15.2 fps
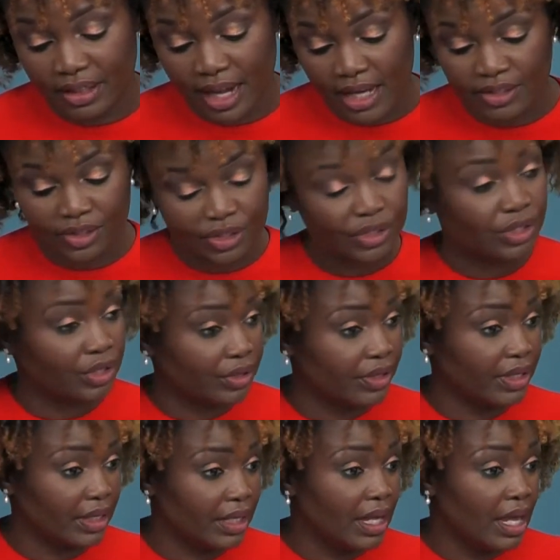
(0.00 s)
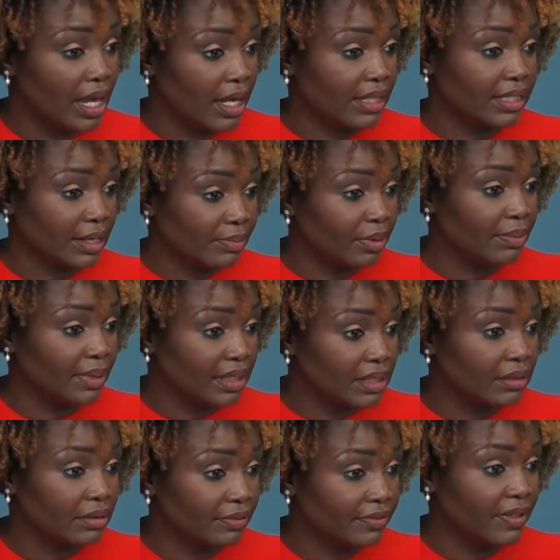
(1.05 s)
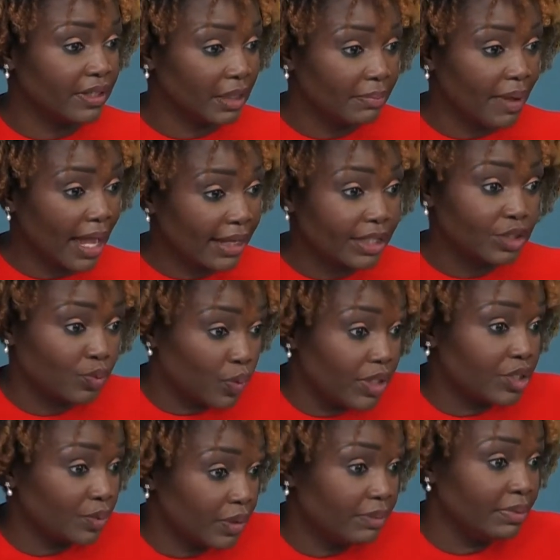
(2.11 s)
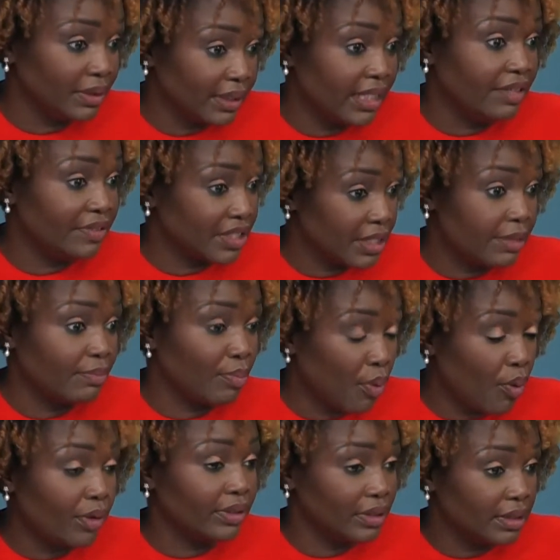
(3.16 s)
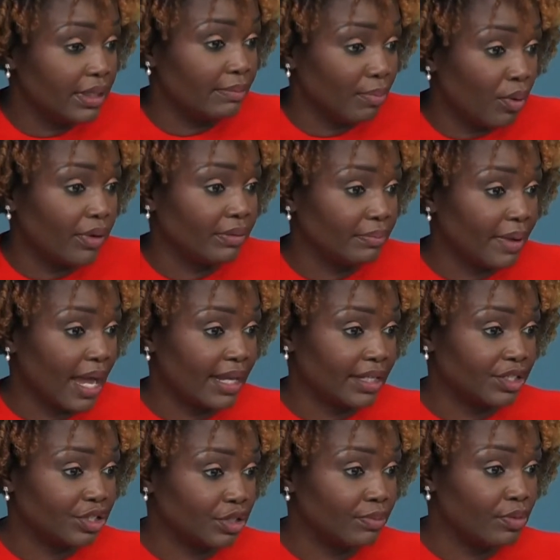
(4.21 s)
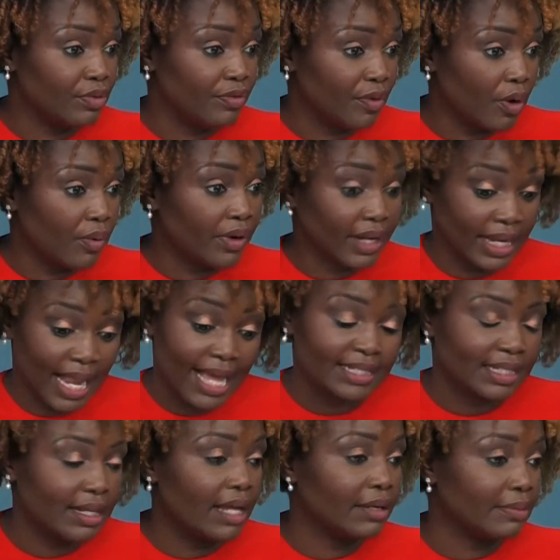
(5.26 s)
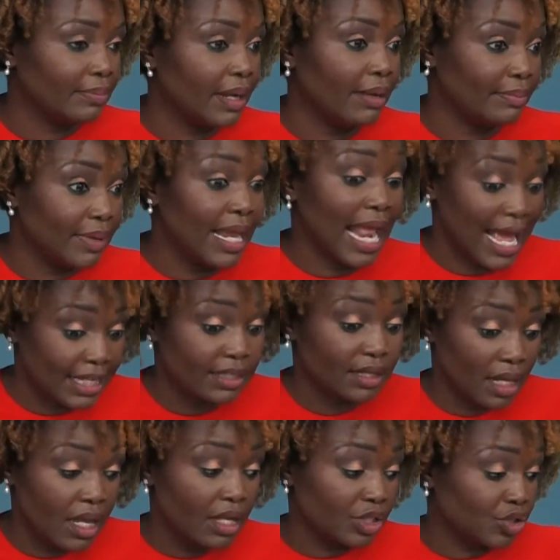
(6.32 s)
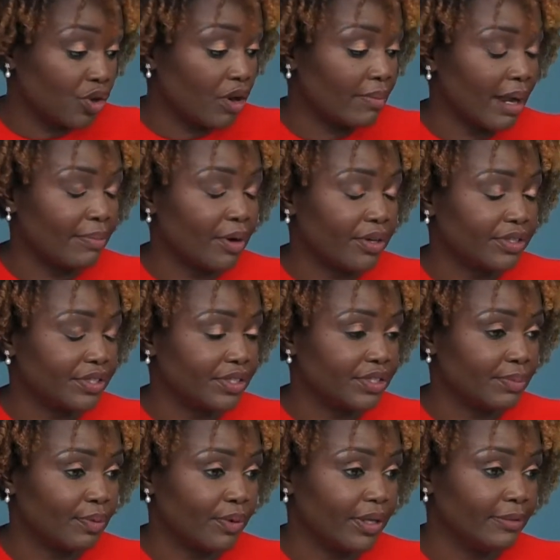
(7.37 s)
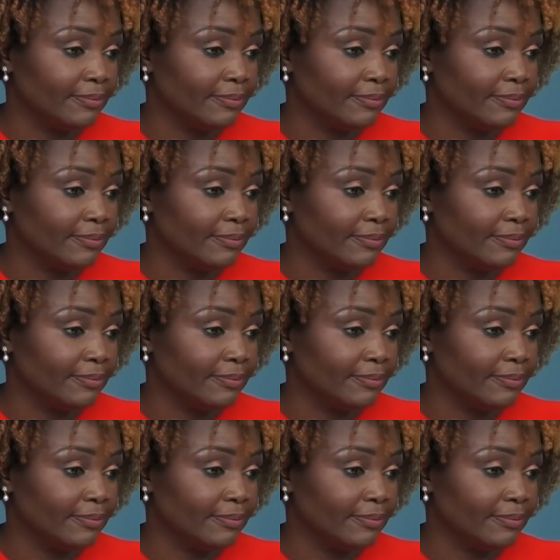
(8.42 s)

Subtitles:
national security supplemental funding package, which we believe is an important package to move forward and has a lot of has strong bipartisan support.